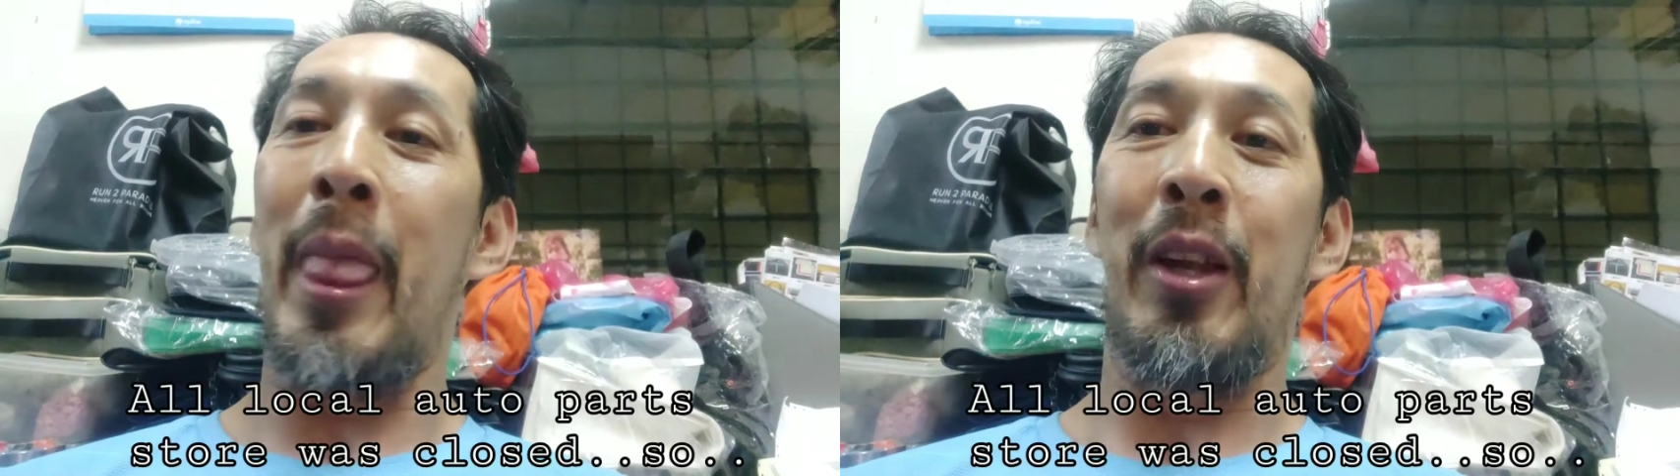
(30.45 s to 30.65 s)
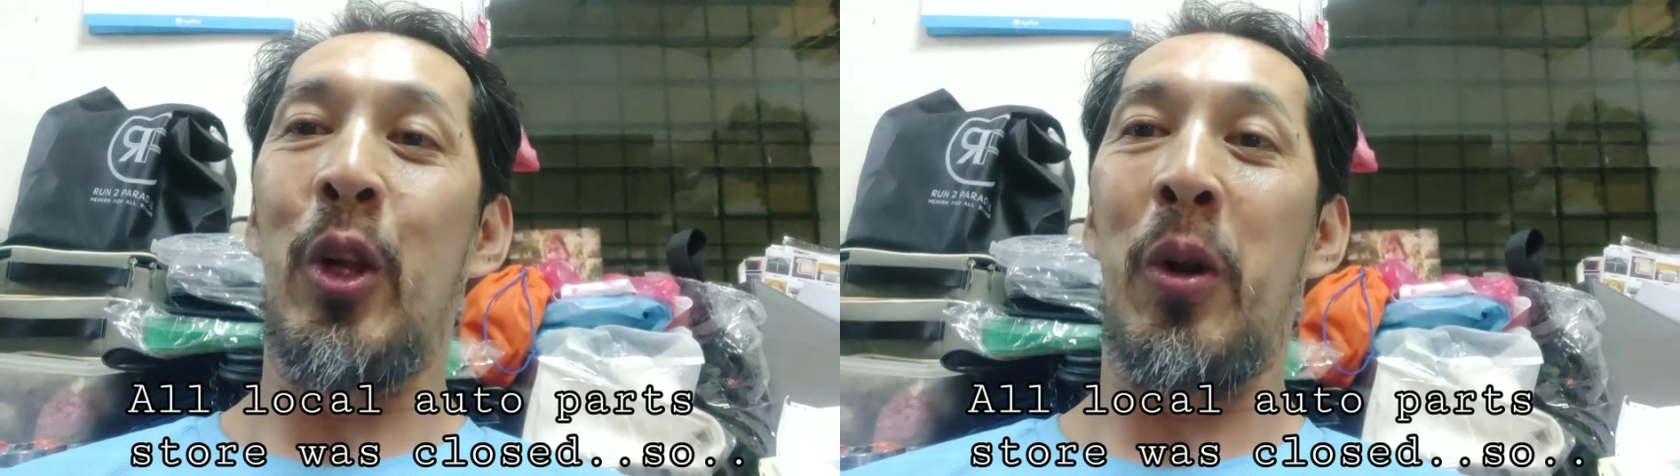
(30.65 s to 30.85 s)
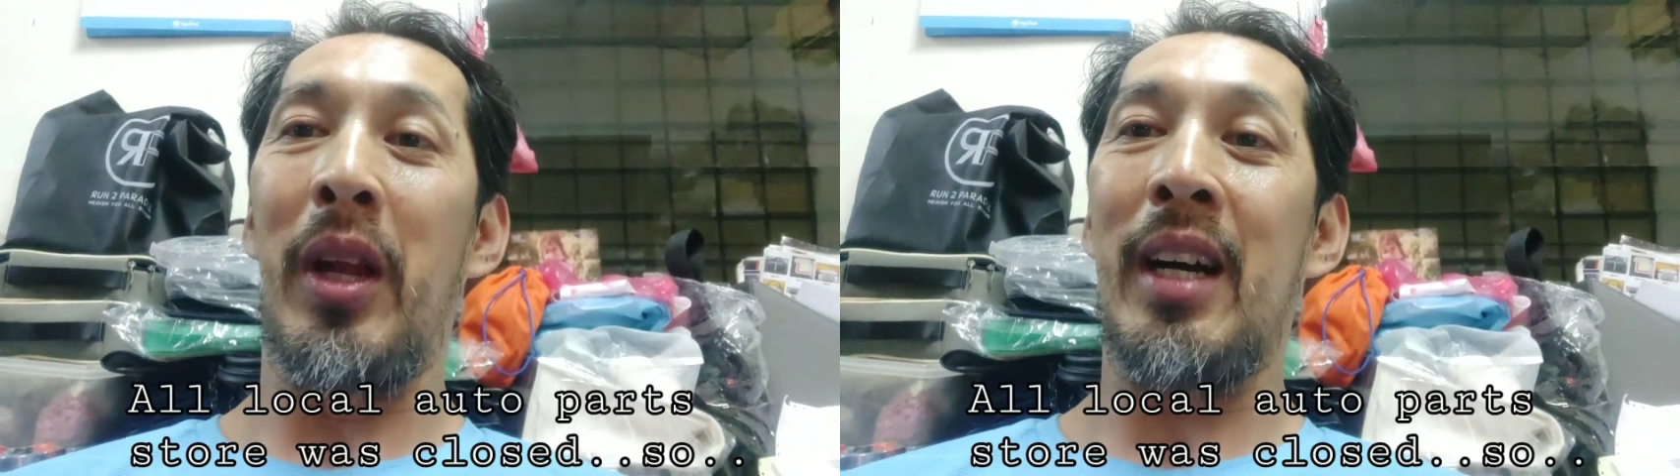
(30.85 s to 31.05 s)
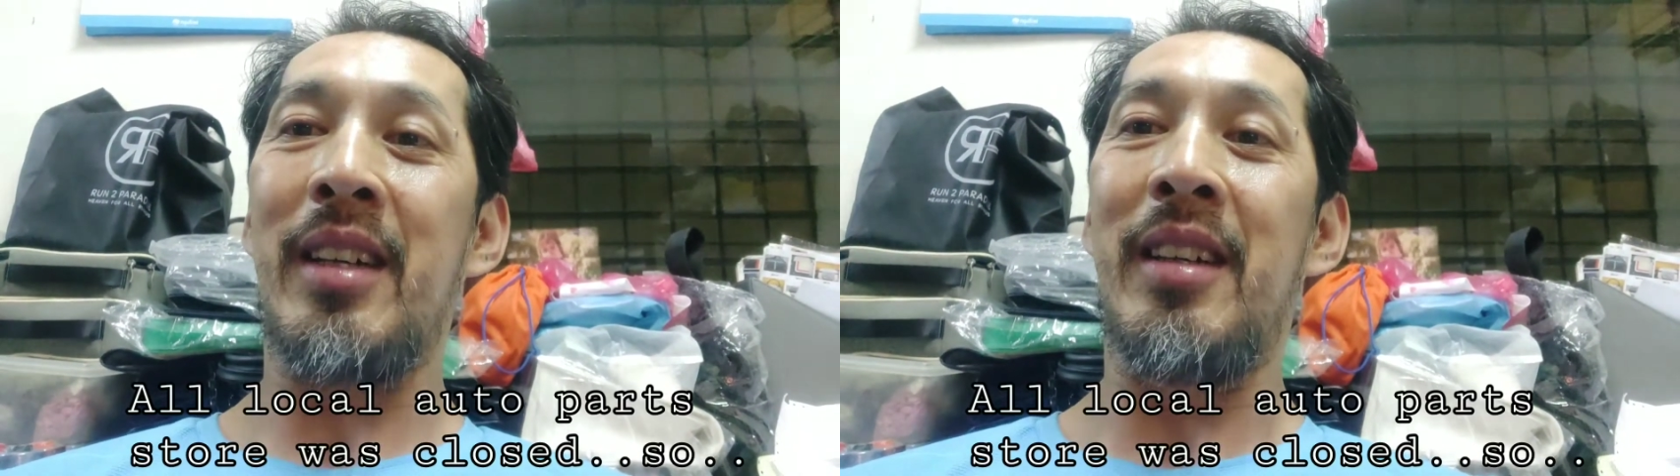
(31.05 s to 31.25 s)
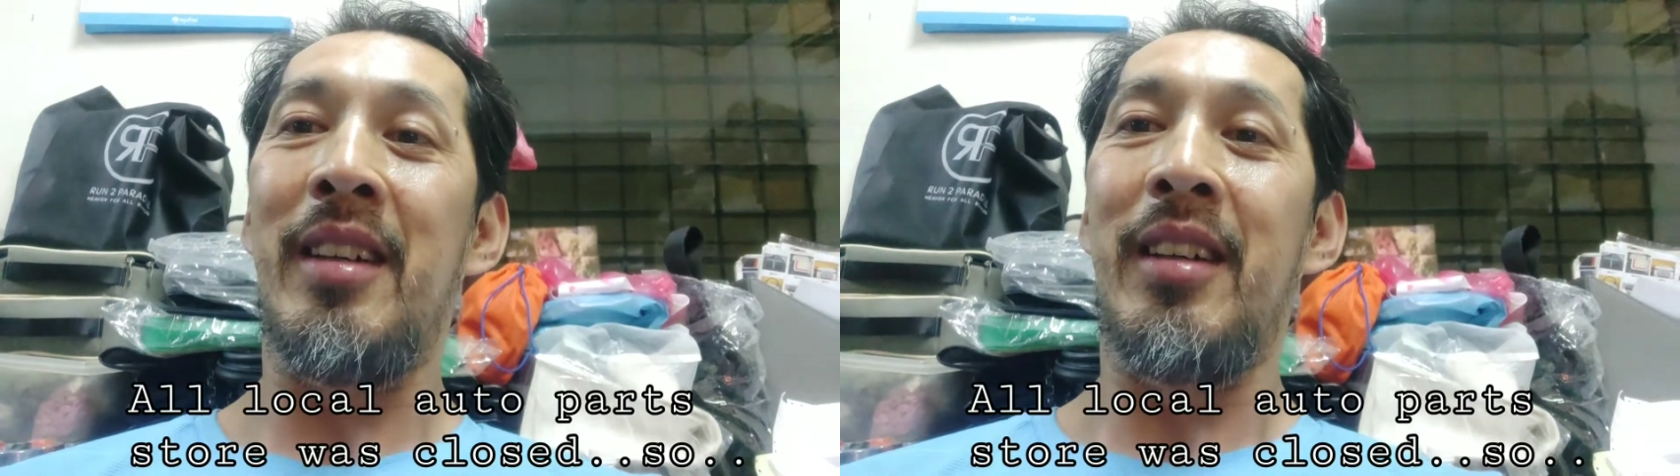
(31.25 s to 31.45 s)
No
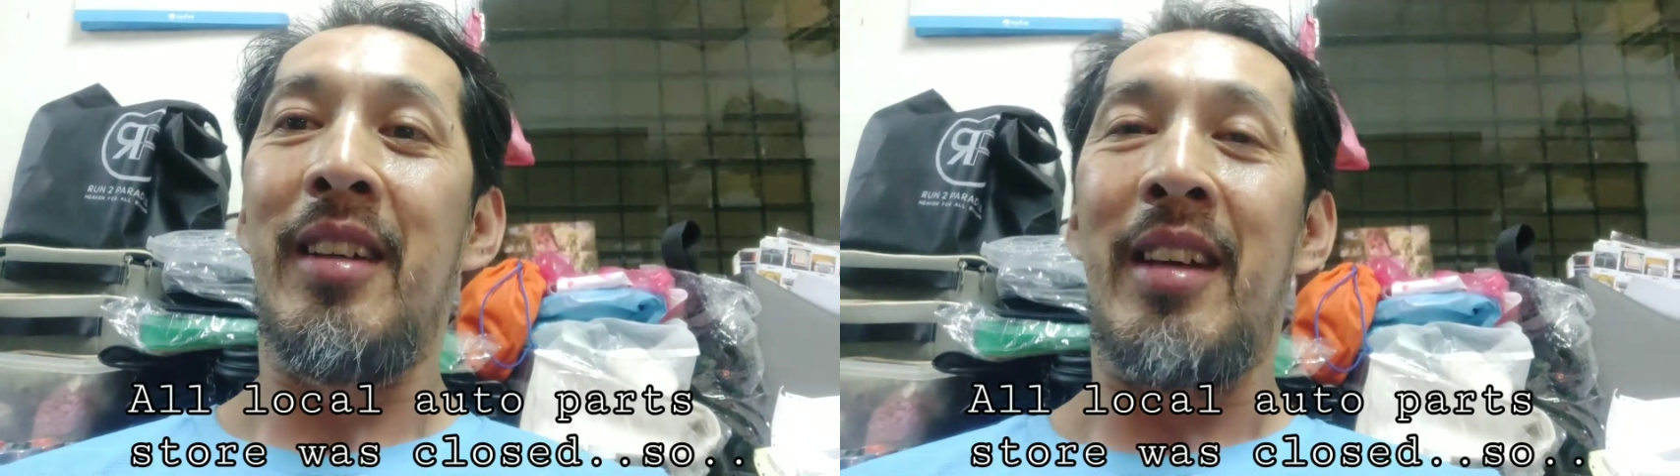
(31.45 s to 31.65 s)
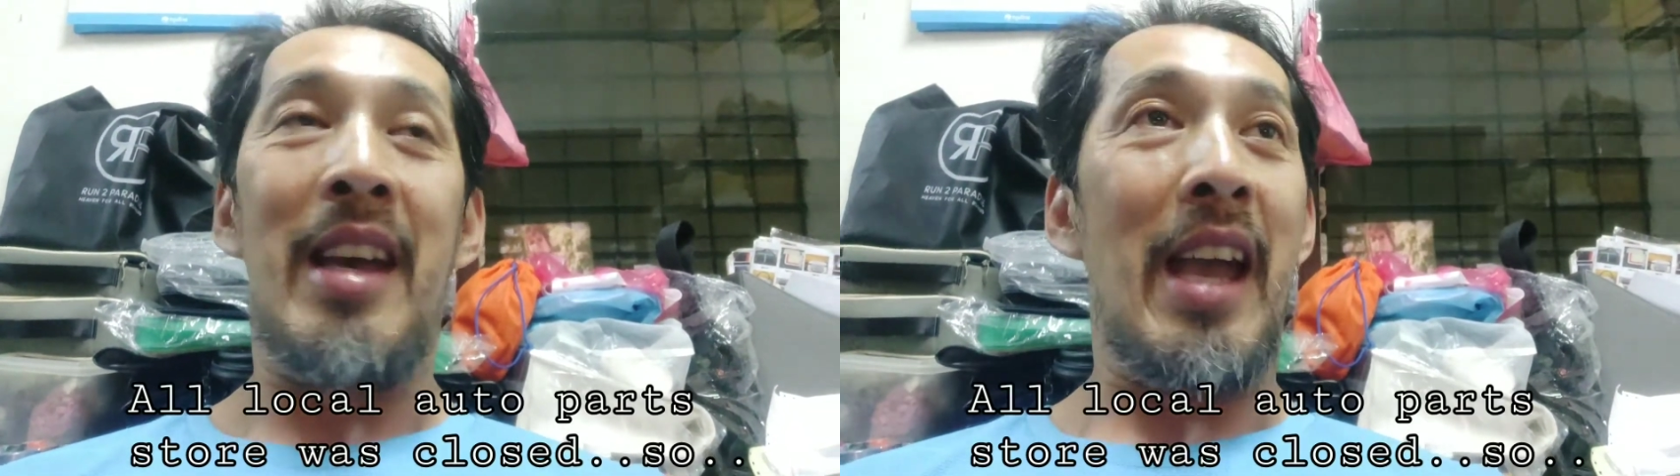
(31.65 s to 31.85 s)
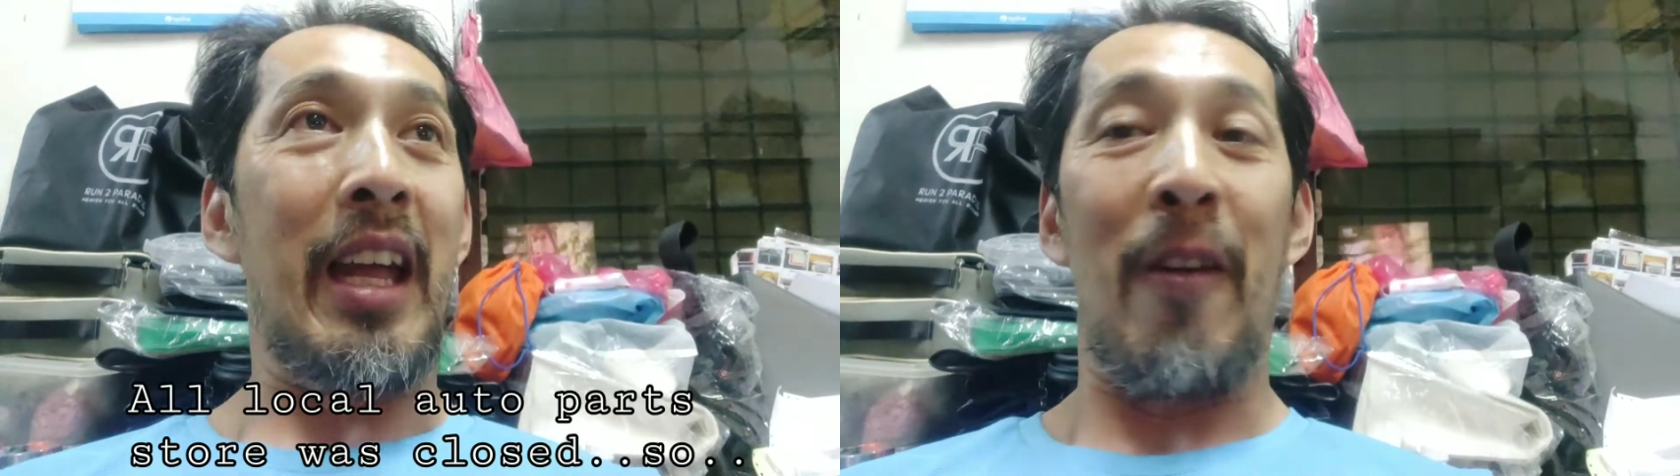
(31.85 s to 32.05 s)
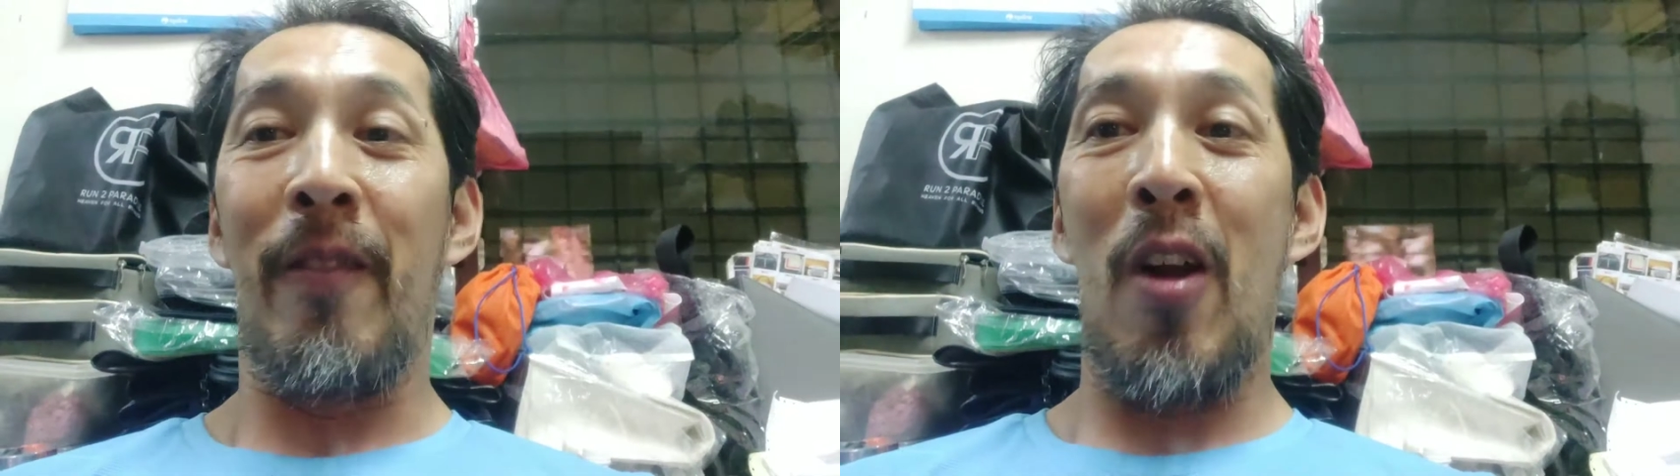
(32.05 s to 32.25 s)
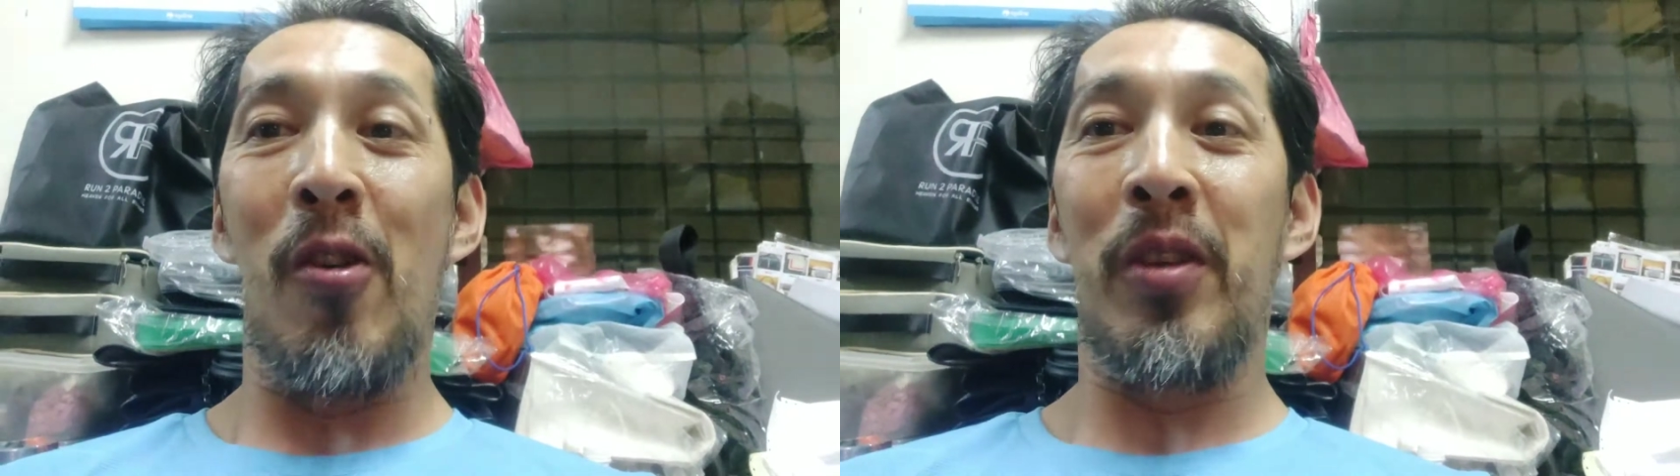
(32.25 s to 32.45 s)
luck. And I
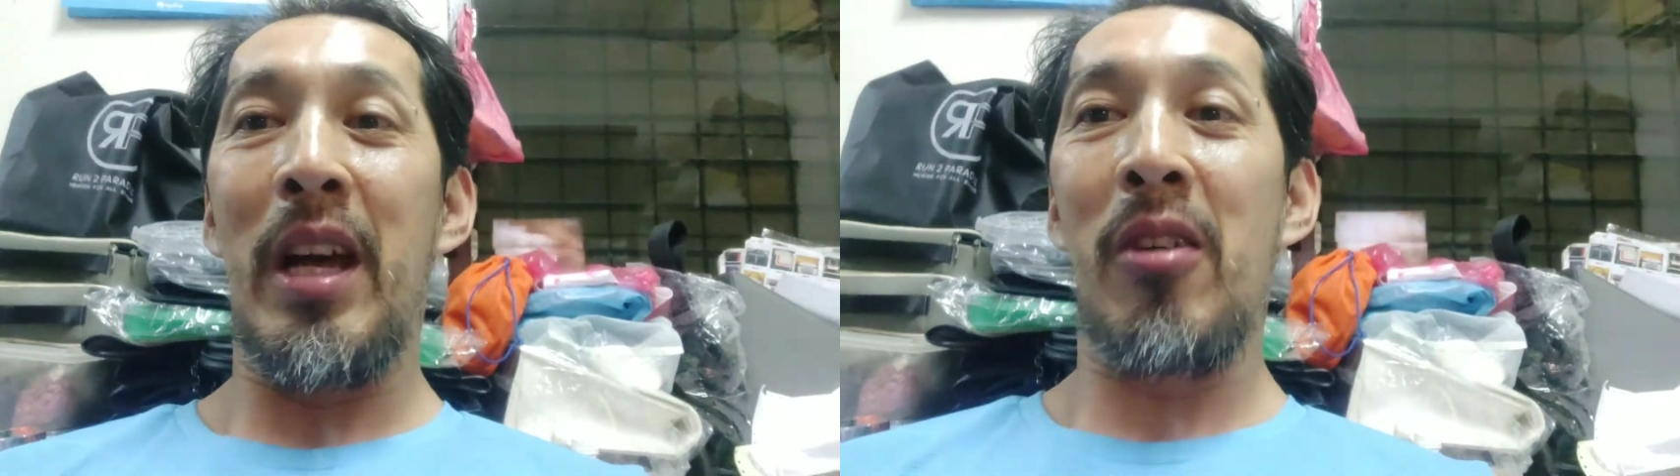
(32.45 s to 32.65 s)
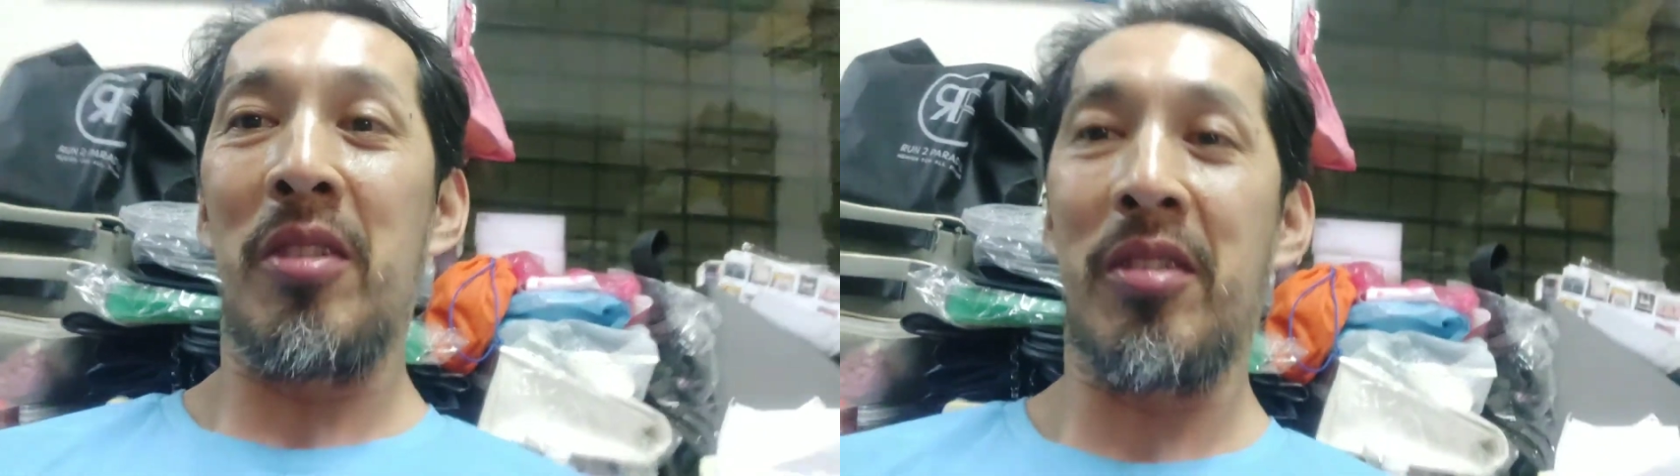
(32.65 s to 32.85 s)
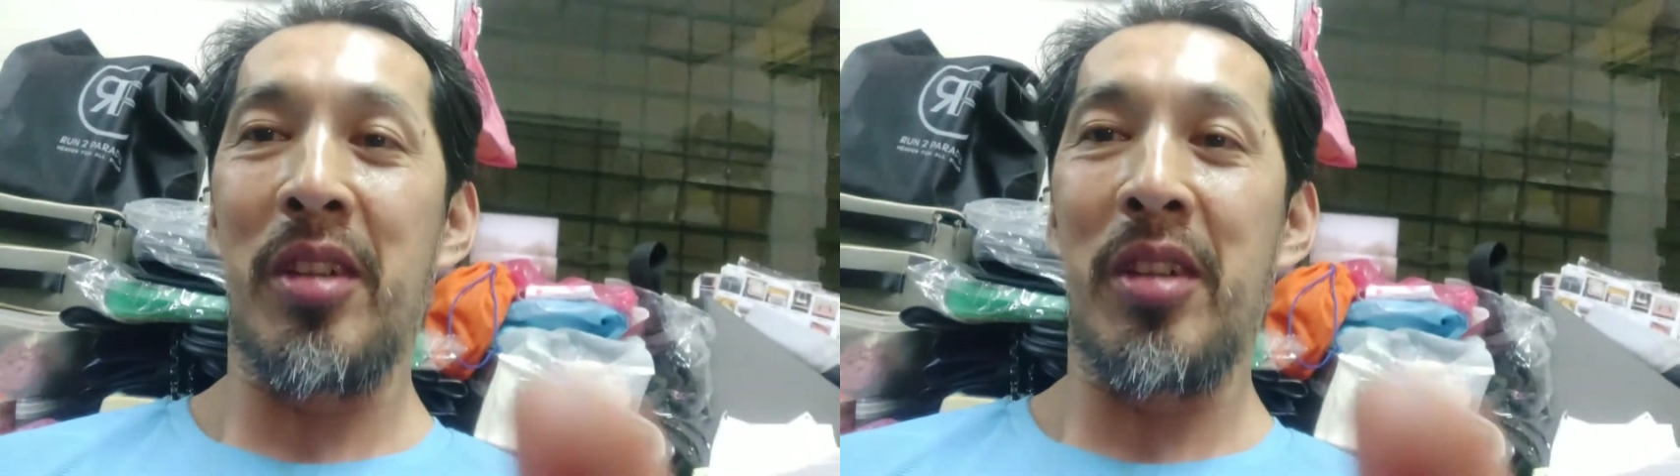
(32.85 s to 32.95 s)
found out